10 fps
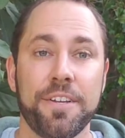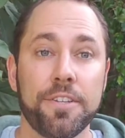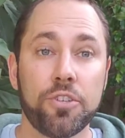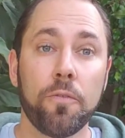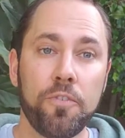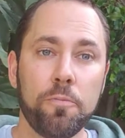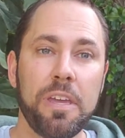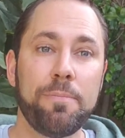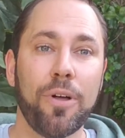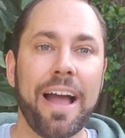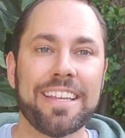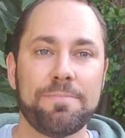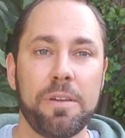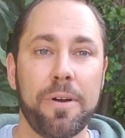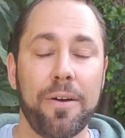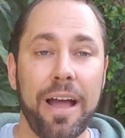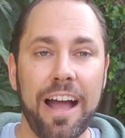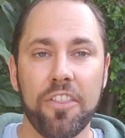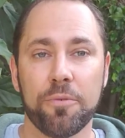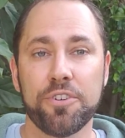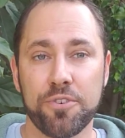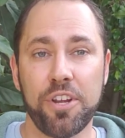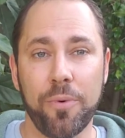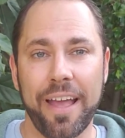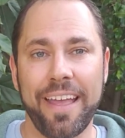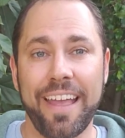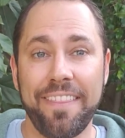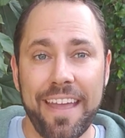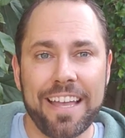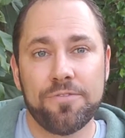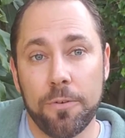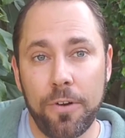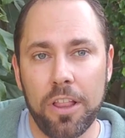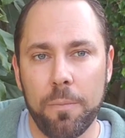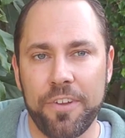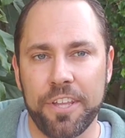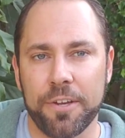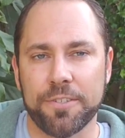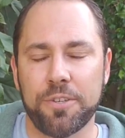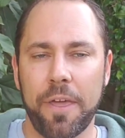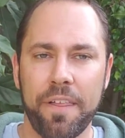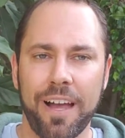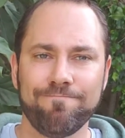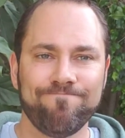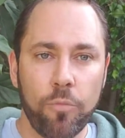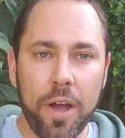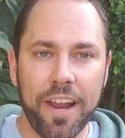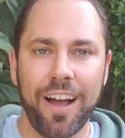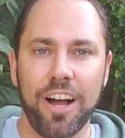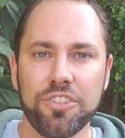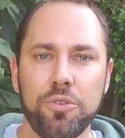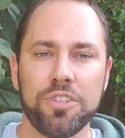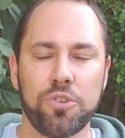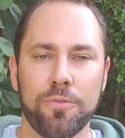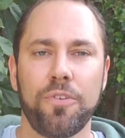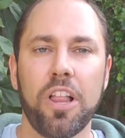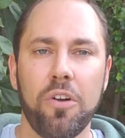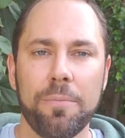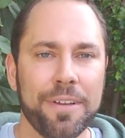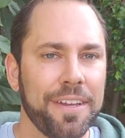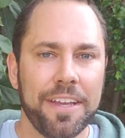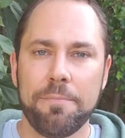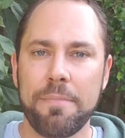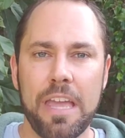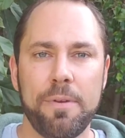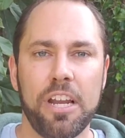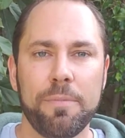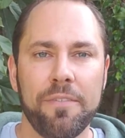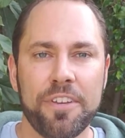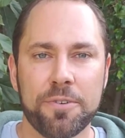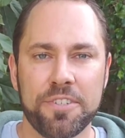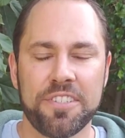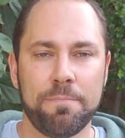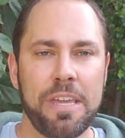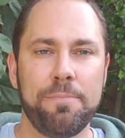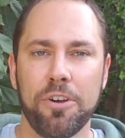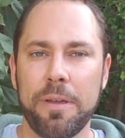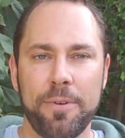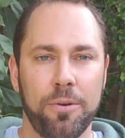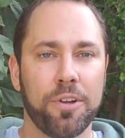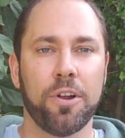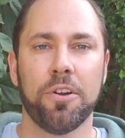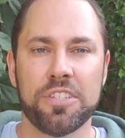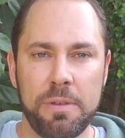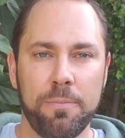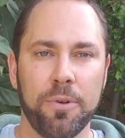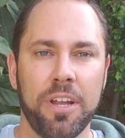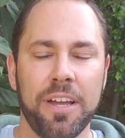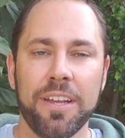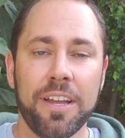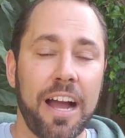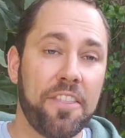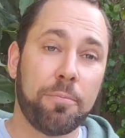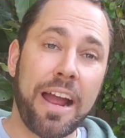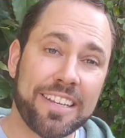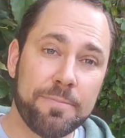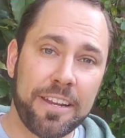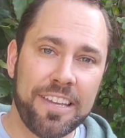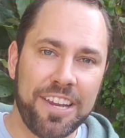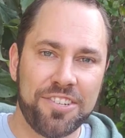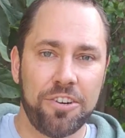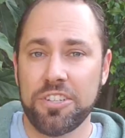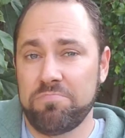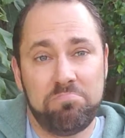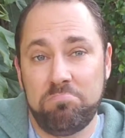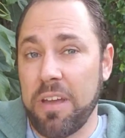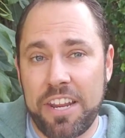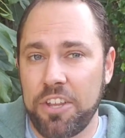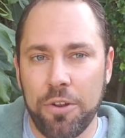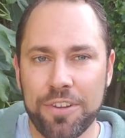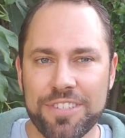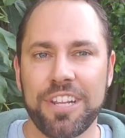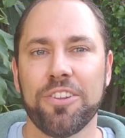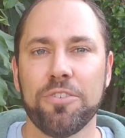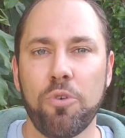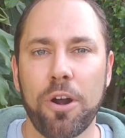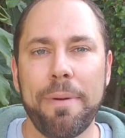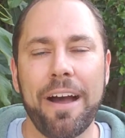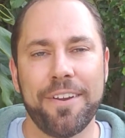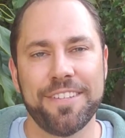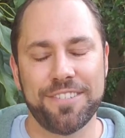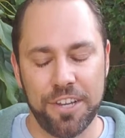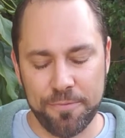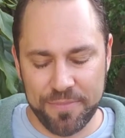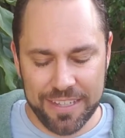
So a few people asked me about how the retreat went and they asked for a follow-up video. So I thought, why not? I'll do a short follow-up. Maybe it'll be of interest to some people. Maybe it'll encourage some people to either practice meditation or just out of curiosity learn more about it. So